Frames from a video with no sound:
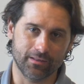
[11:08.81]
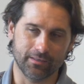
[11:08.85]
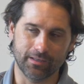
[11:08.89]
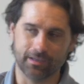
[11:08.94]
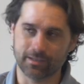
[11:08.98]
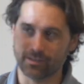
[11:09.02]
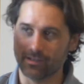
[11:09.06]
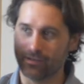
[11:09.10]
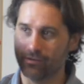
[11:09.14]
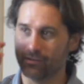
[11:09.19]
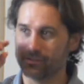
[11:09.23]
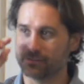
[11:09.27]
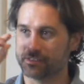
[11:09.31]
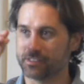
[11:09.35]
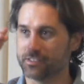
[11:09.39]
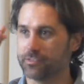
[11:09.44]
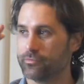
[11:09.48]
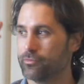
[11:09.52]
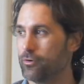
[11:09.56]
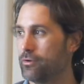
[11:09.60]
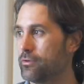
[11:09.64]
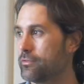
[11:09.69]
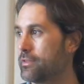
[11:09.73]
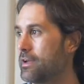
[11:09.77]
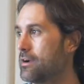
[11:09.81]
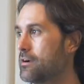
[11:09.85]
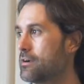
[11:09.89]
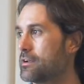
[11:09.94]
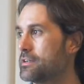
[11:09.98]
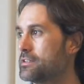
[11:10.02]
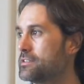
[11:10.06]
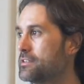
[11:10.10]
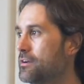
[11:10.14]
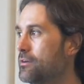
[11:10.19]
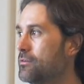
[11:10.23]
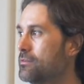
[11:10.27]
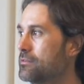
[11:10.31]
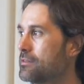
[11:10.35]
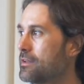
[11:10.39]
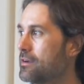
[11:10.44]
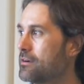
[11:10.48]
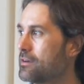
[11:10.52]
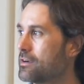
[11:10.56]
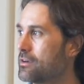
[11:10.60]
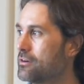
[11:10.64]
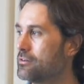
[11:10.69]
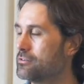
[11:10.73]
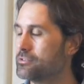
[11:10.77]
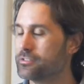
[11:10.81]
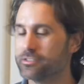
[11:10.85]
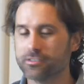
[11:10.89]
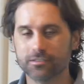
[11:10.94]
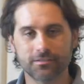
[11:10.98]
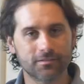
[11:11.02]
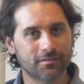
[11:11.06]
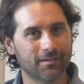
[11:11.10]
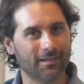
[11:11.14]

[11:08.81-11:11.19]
Like, you know, it's just, well, there it is, oh, there it goes.